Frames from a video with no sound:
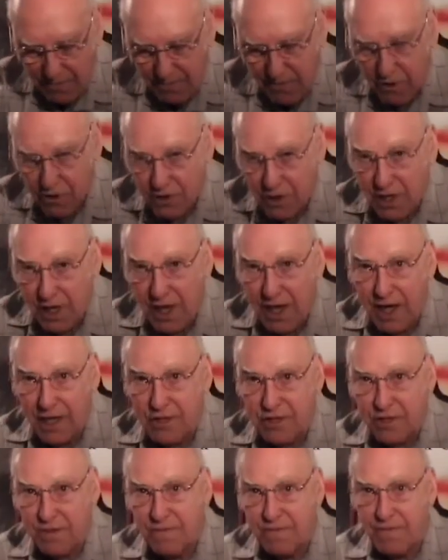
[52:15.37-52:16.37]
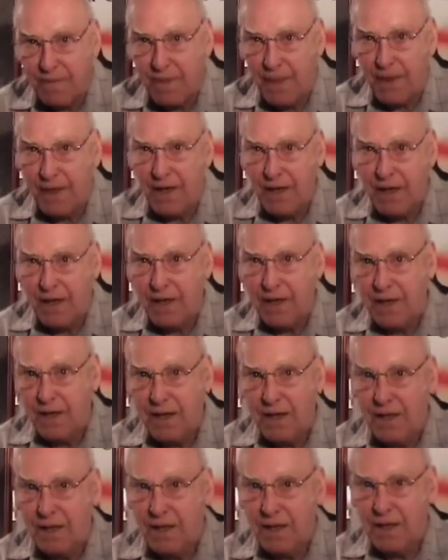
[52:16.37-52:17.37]
first class. Okay.
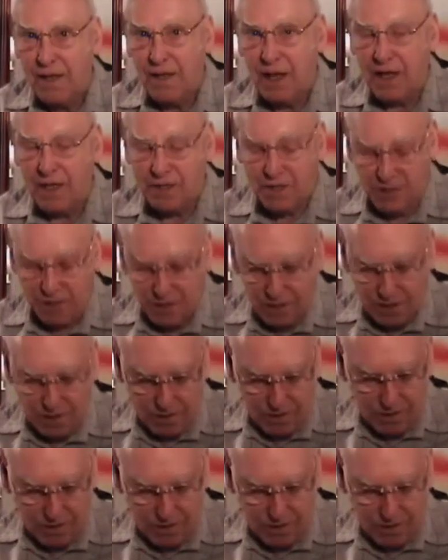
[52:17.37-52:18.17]
That's